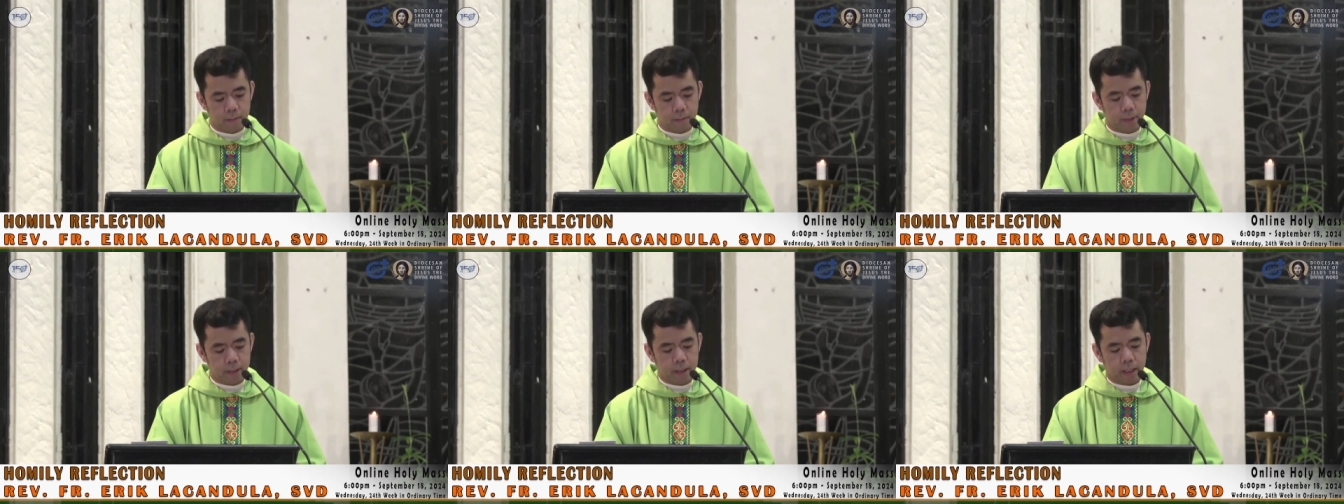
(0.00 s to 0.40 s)

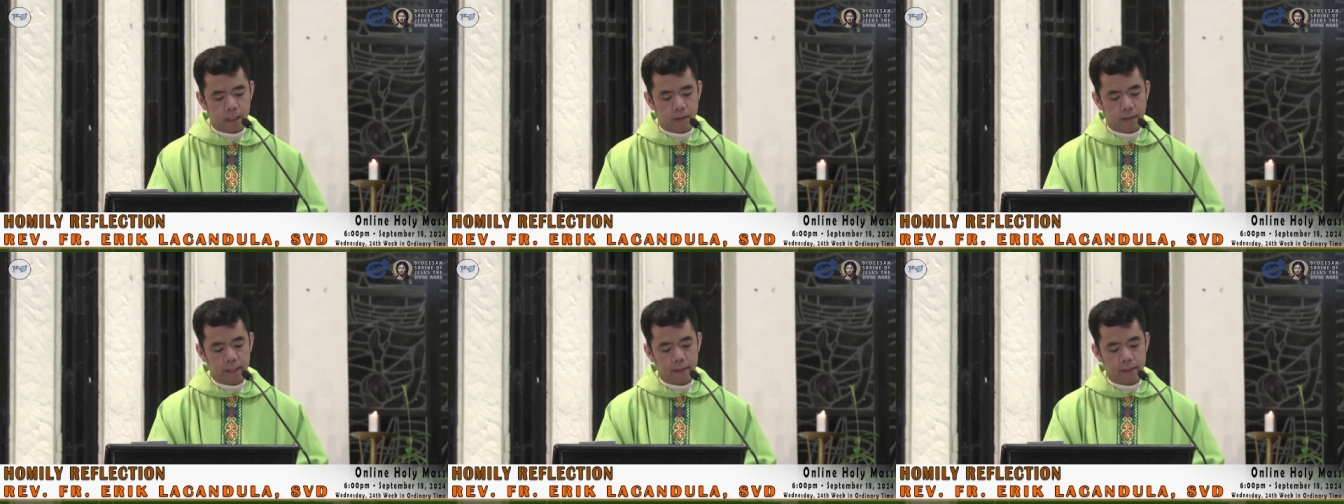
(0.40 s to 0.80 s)
but the
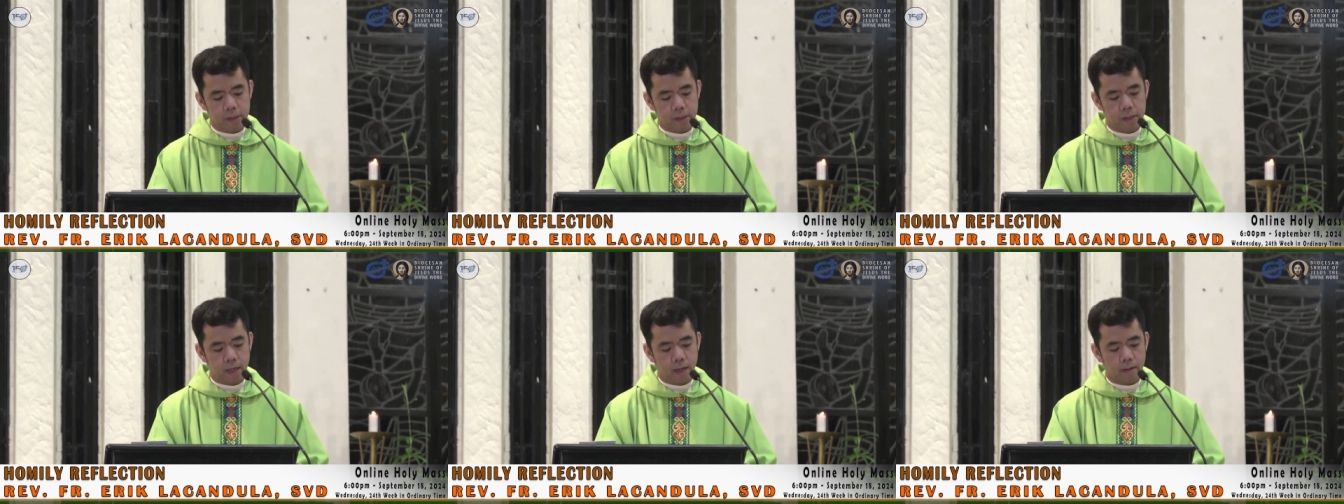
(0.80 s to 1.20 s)

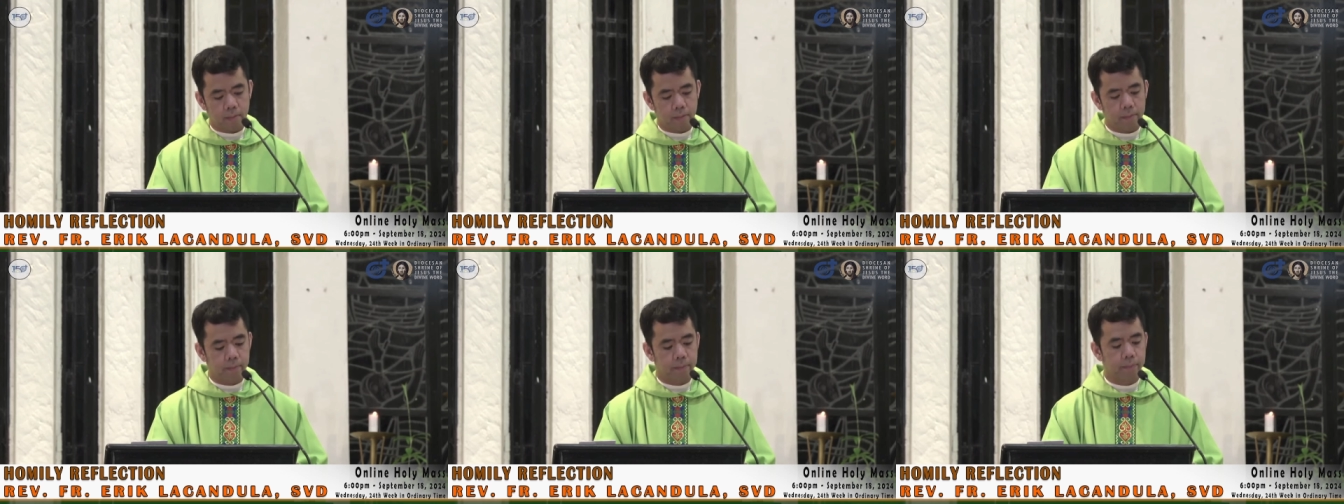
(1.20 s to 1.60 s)
greatest of
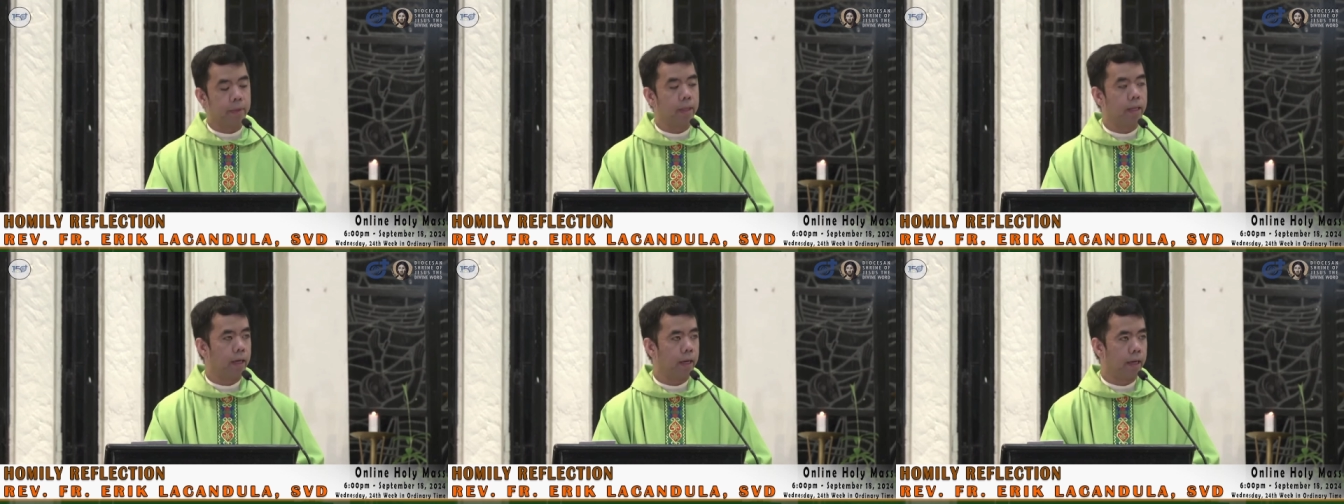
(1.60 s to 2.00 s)
them
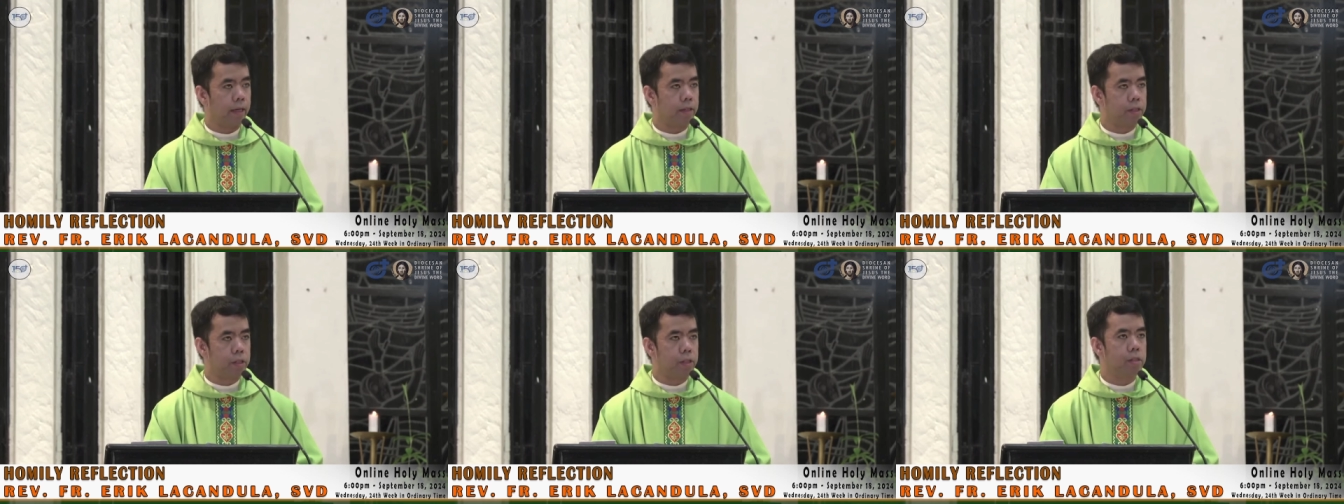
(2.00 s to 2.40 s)

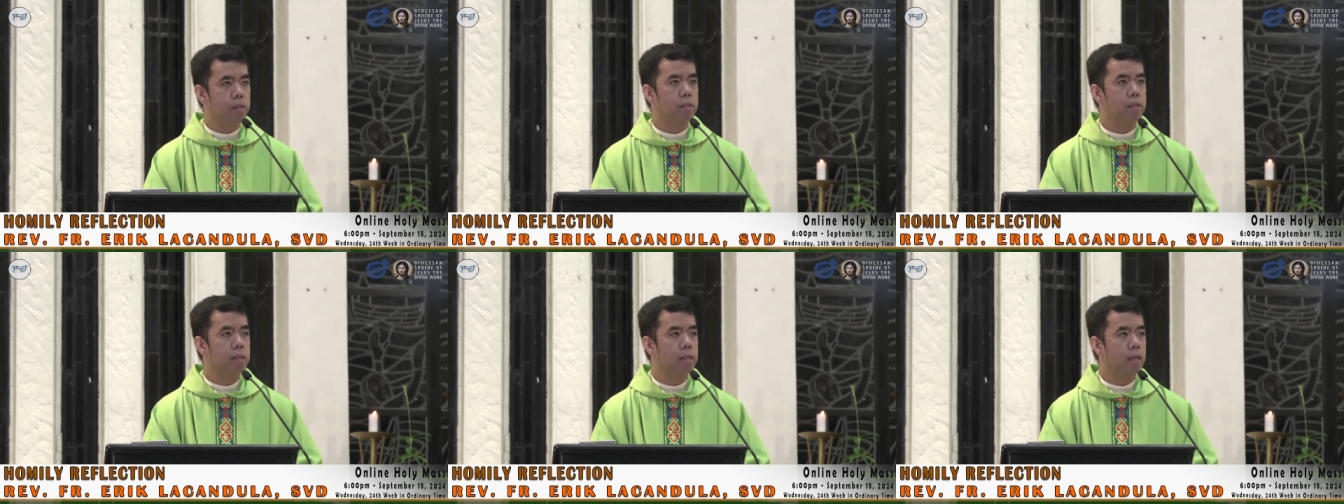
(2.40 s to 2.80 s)
is,
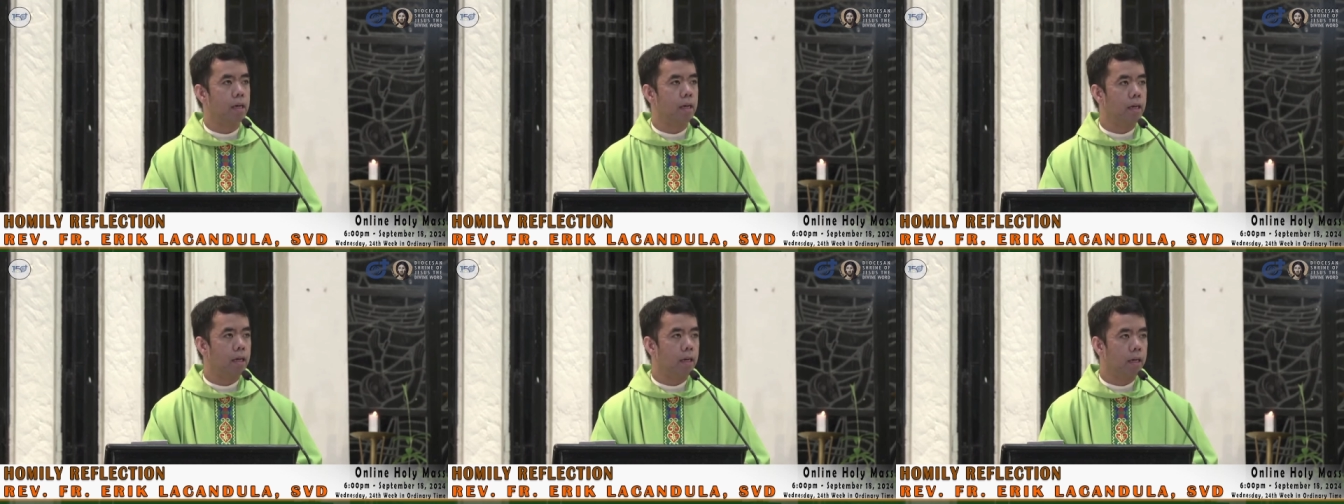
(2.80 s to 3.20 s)

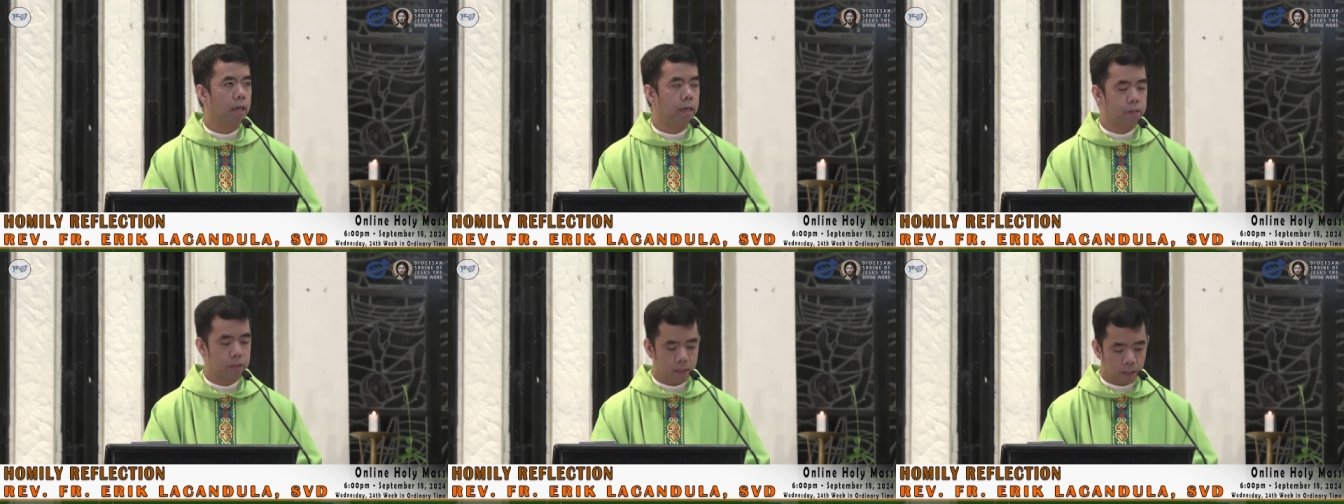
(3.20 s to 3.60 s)

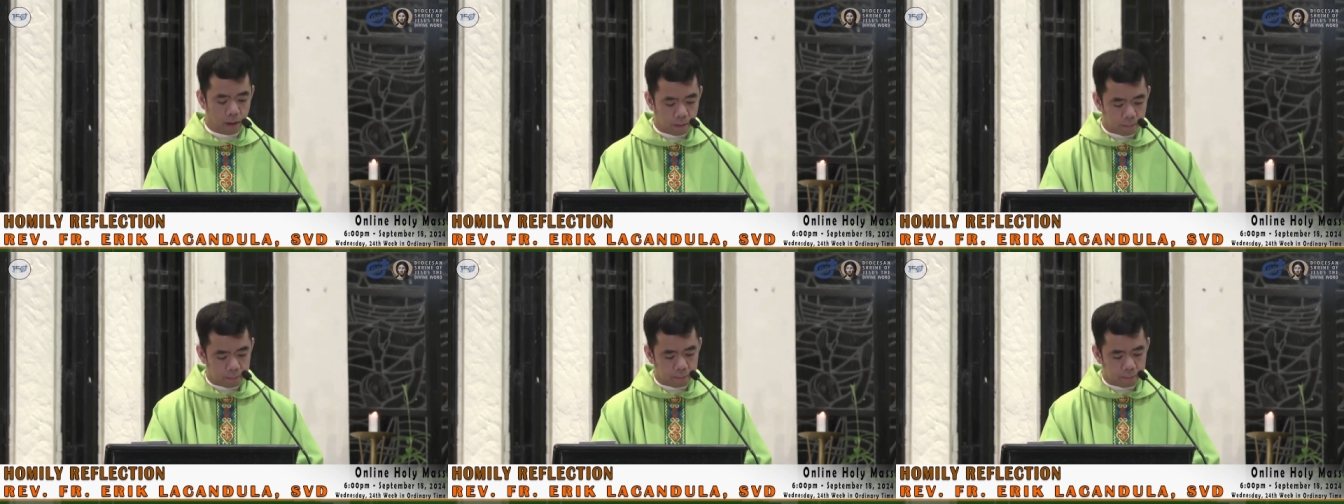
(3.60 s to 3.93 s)
is love.